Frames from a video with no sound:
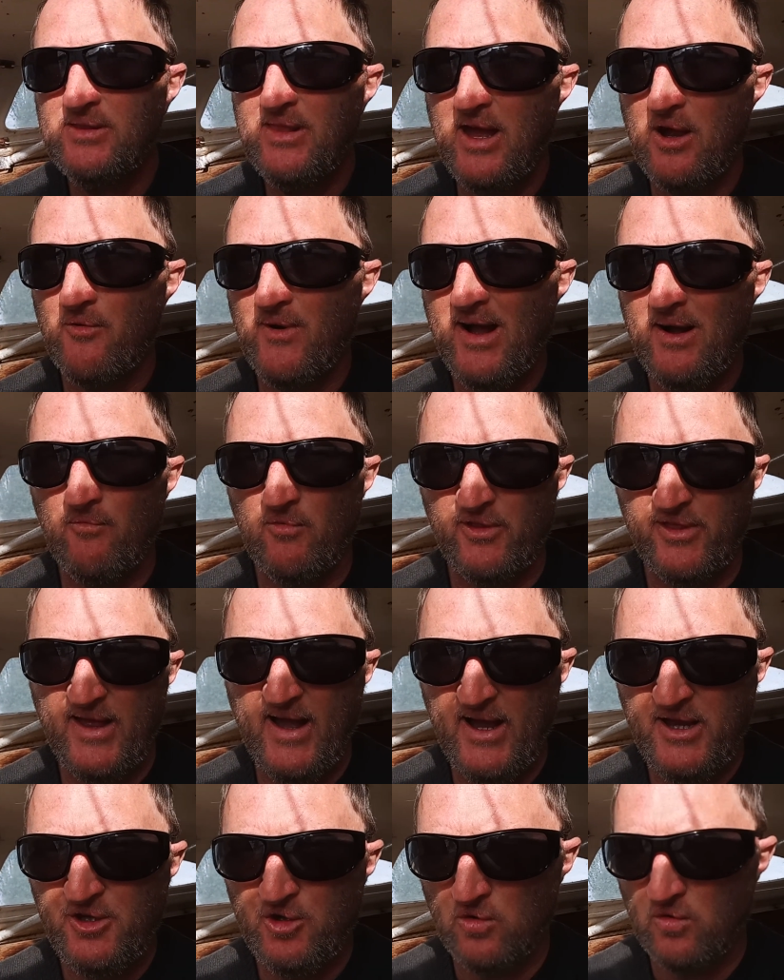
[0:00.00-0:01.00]
that round with the
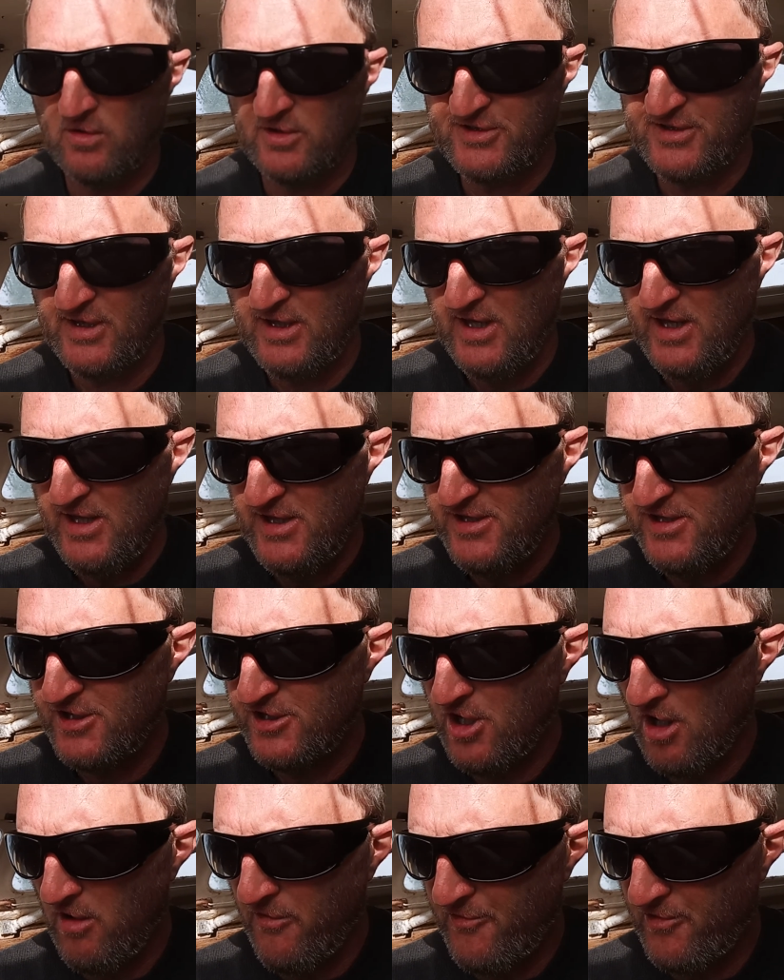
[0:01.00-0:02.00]
8 horse, you
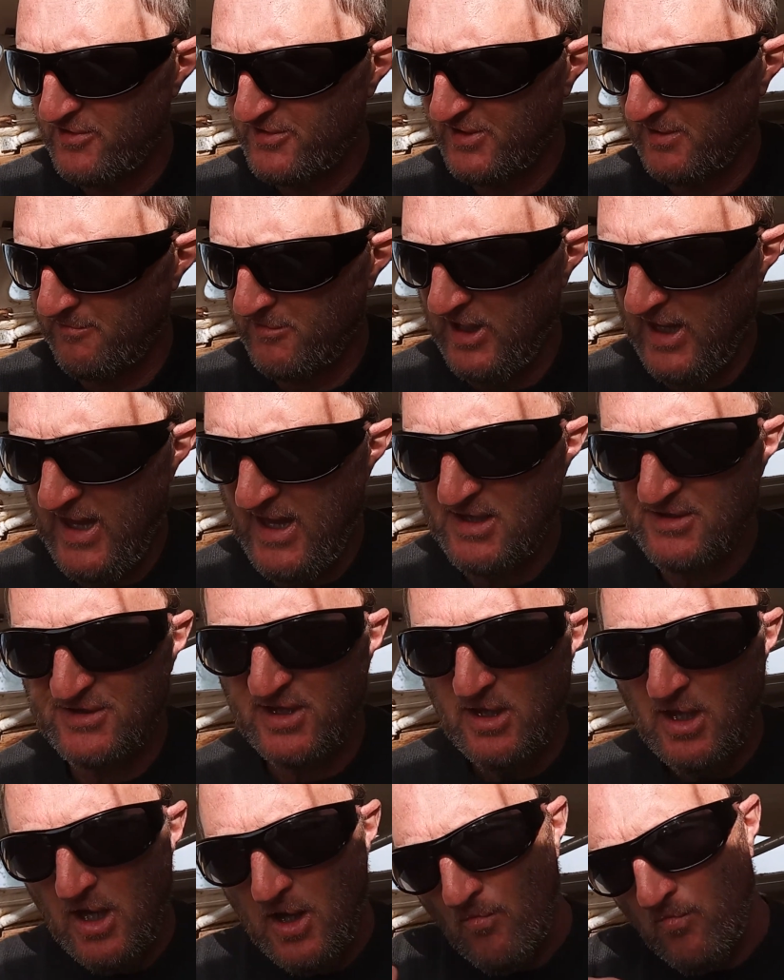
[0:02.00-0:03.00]
go through some gas.
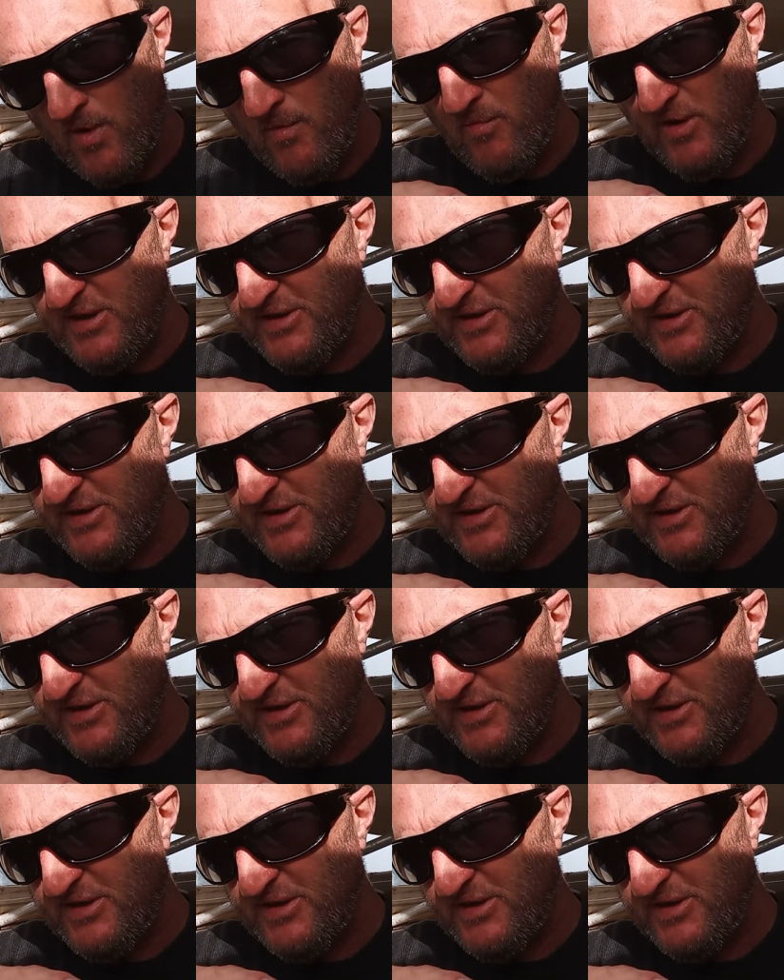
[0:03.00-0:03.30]
When we